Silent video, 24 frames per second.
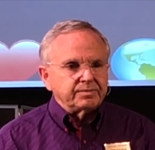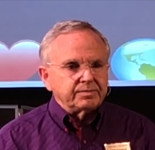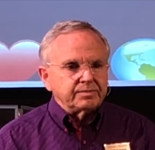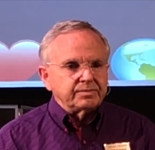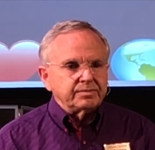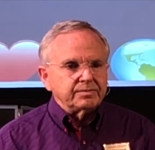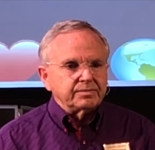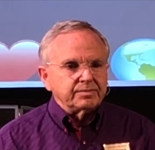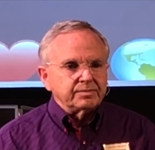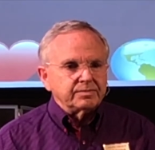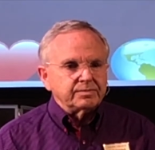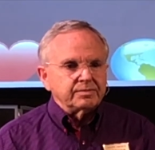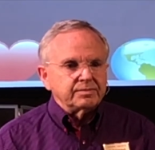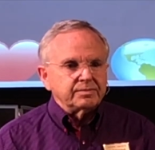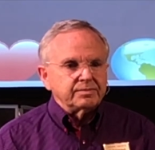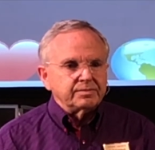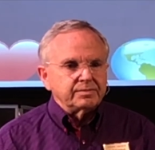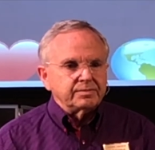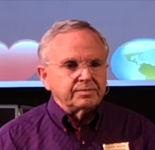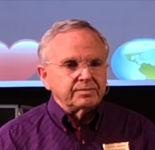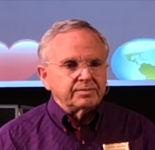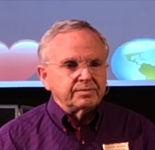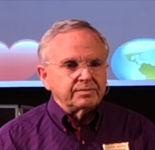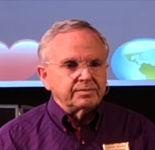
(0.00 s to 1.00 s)

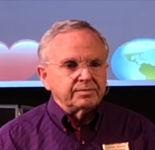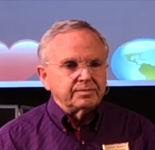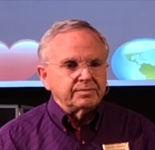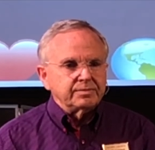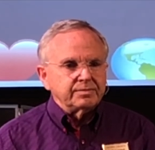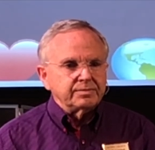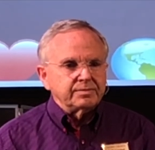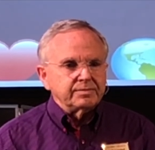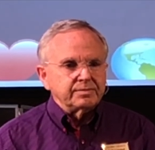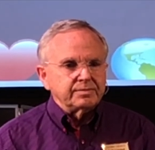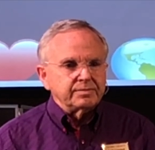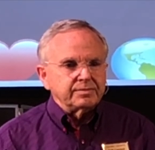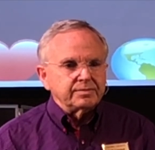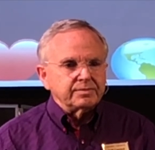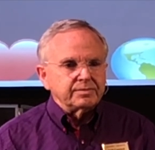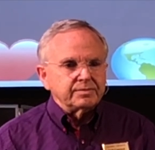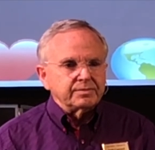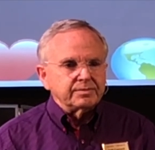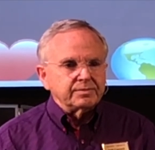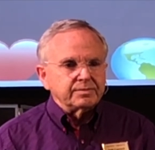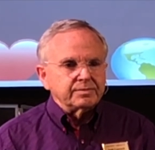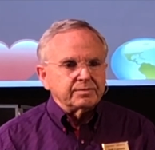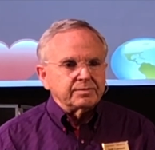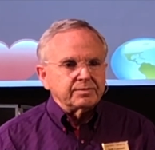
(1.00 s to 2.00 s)

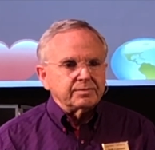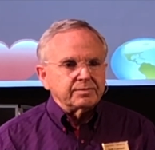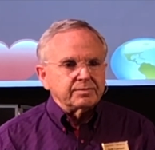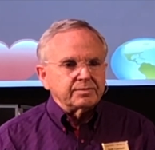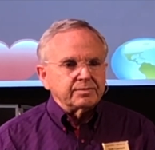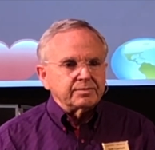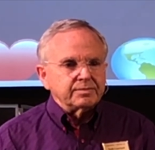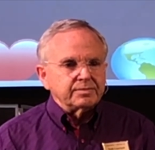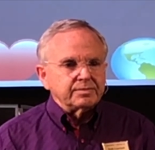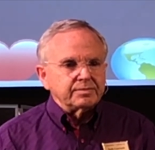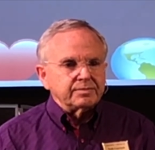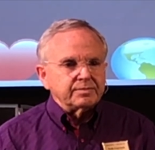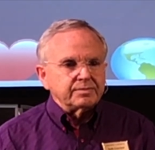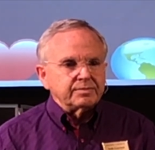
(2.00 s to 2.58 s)
No one is speaking in this clip.